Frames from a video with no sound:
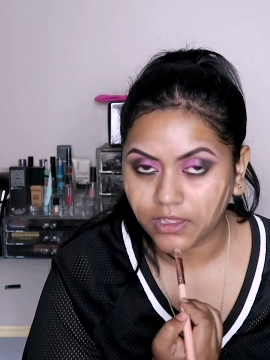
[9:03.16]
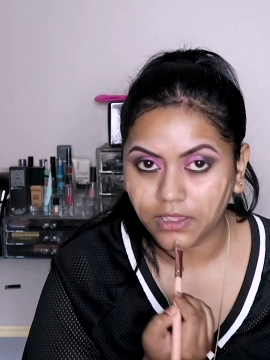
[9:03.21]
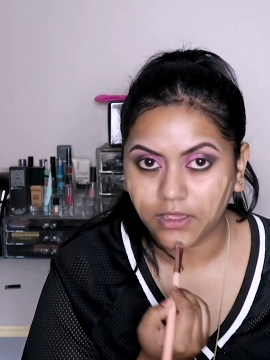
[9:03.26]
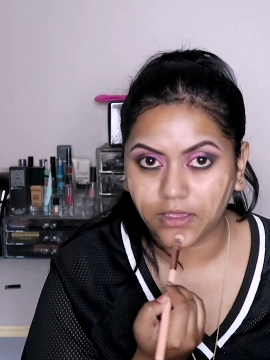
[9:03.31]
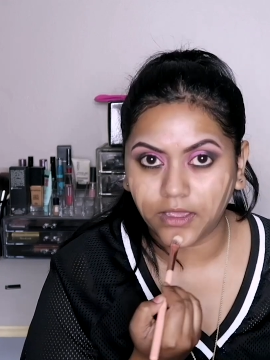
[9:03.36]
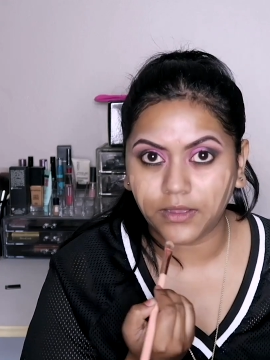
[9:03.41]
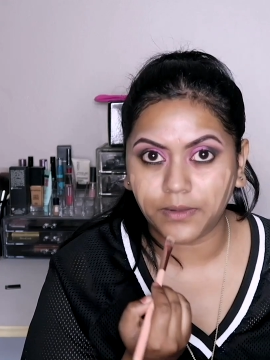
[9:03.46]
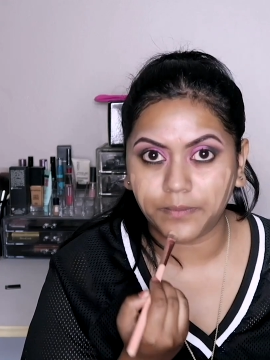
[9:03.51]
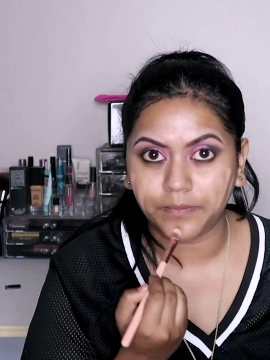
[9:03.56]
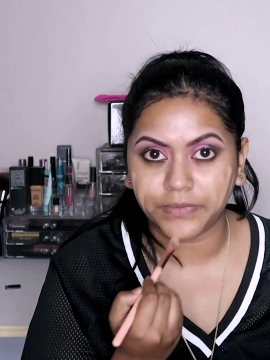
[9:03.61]

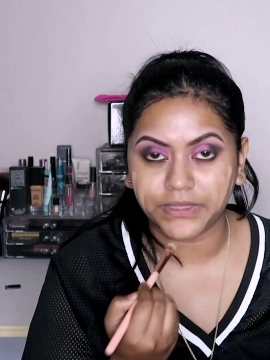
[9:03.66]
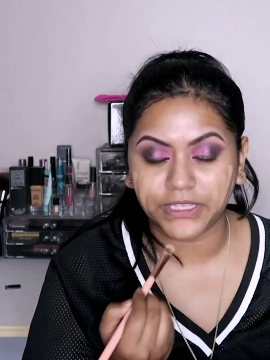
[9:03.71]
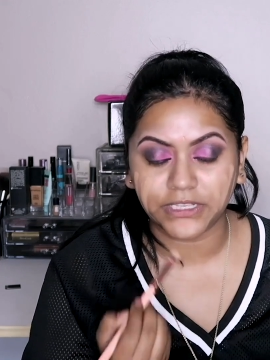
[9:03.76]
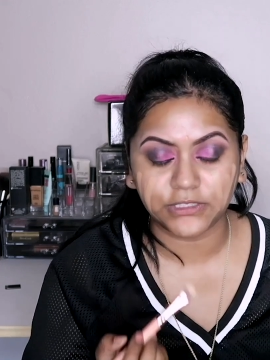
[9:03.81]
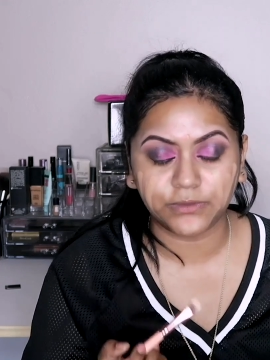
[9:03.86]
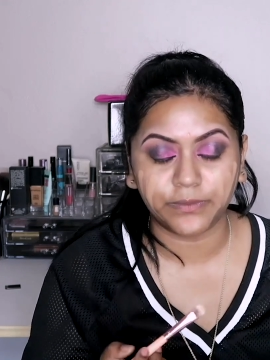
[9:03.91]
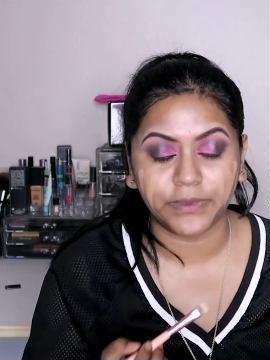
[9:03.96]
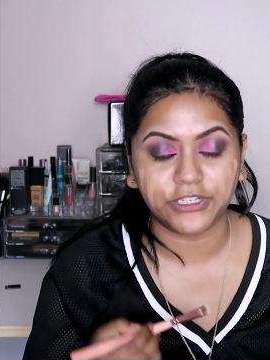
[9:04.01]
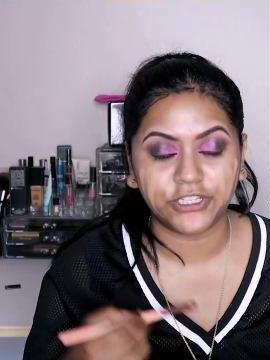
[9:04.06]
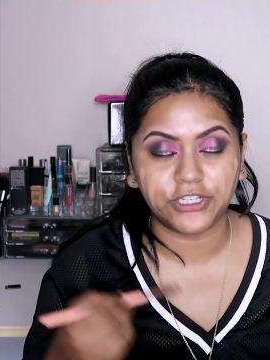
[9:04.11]

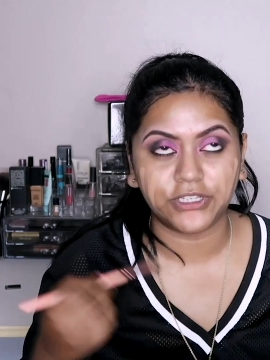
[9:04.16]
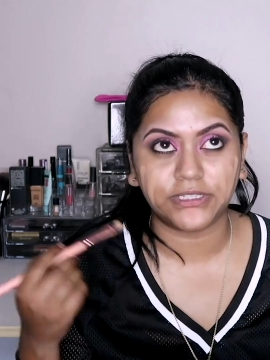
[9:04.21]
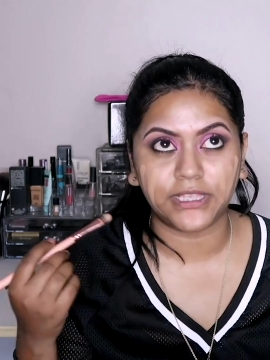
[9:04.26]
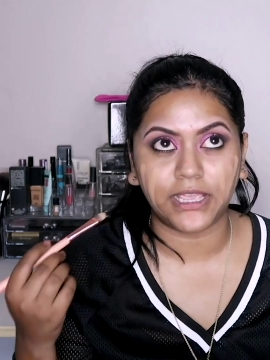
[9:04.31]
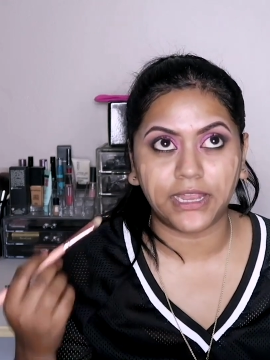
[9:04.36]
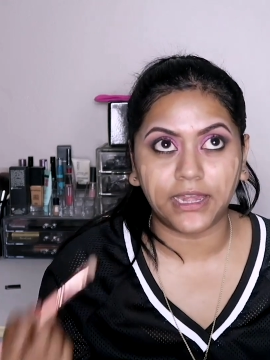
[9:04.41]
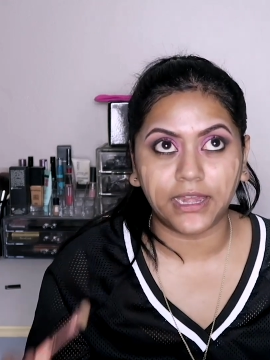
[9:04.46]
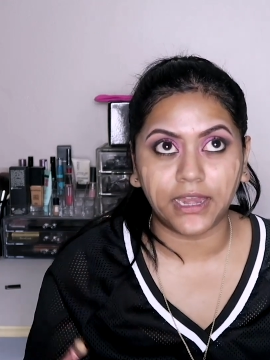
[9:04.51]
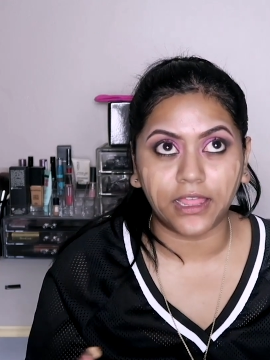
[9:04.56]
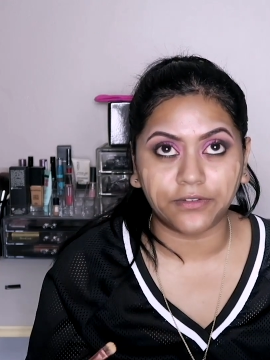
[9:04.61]
as much as
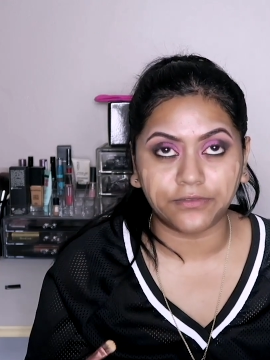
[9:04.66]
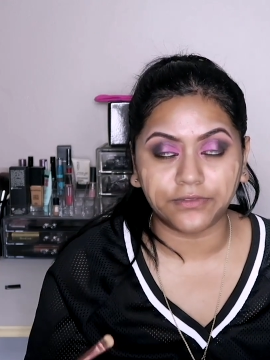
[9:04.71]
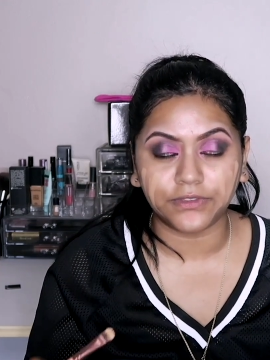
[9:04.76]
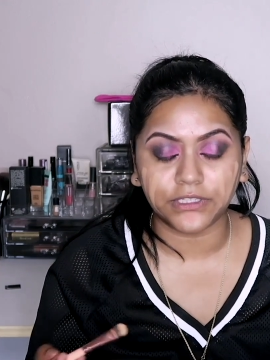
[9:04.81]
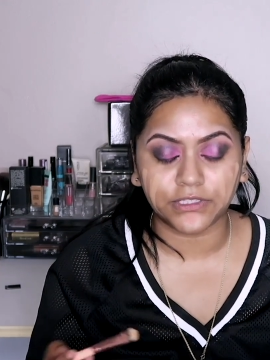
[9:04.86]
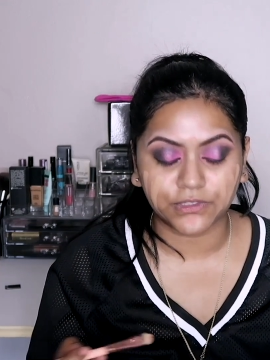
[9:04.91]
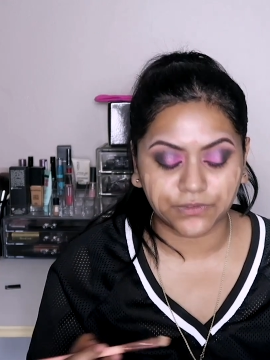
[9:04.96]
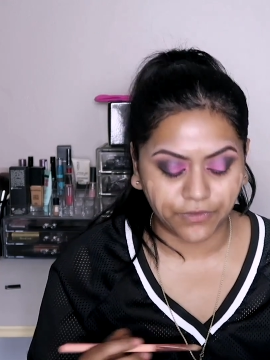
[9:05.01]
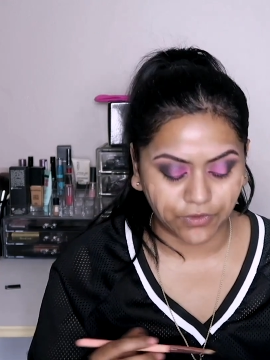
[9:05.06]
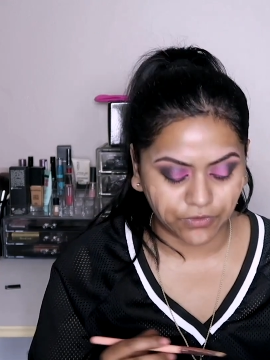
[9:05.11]
I love
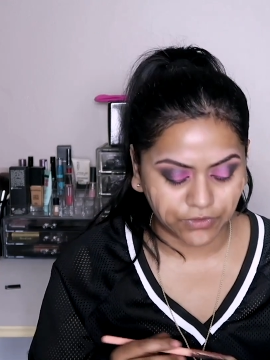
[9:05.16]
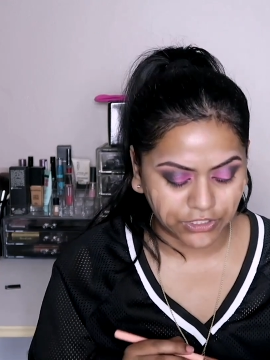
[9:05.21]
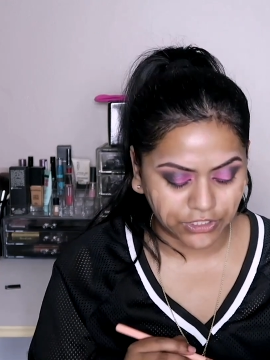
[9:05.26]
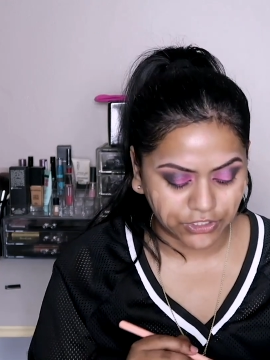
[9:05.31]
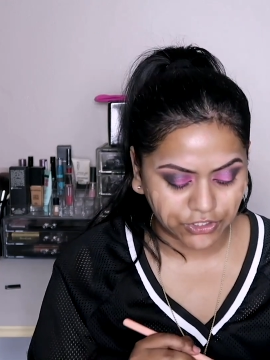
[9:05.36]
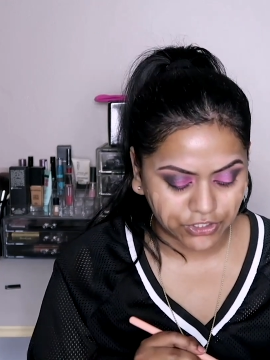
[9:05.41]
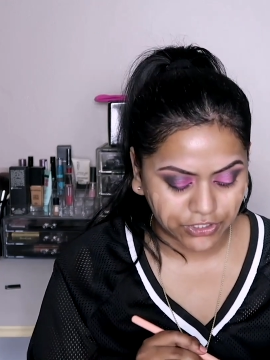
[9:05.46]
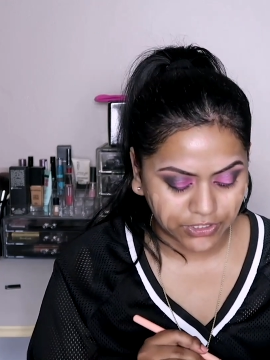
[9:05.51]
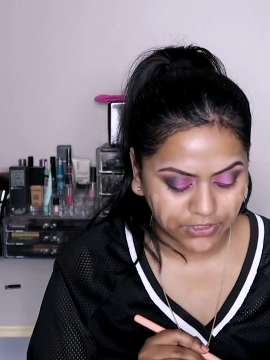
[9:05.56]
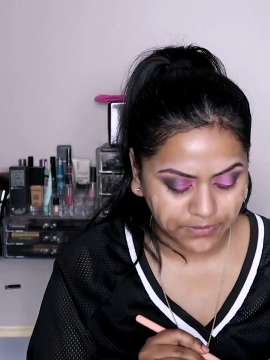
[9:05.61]
this
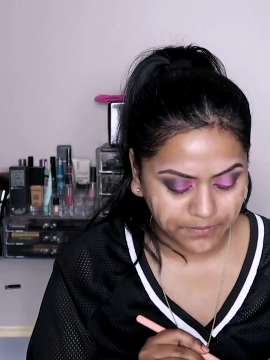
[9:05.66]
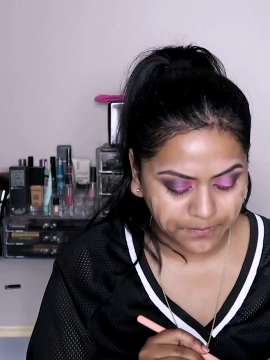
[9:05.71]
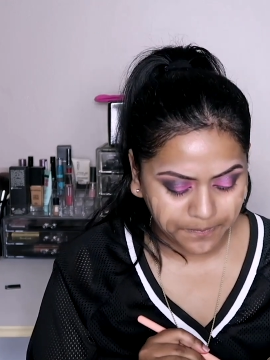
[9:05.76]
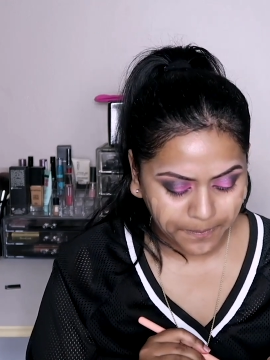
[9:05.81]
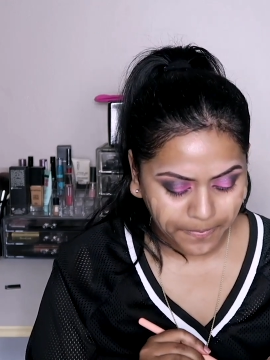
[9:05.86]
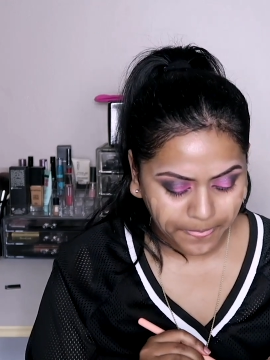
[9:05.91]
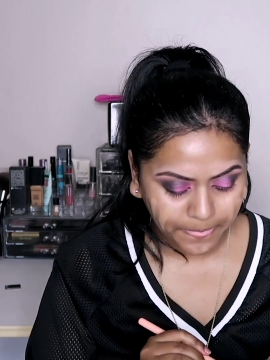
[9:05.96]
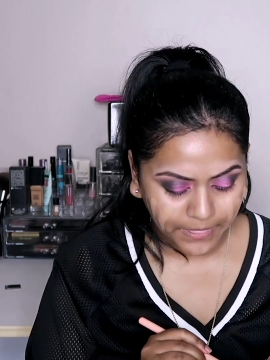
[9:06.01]
foundation.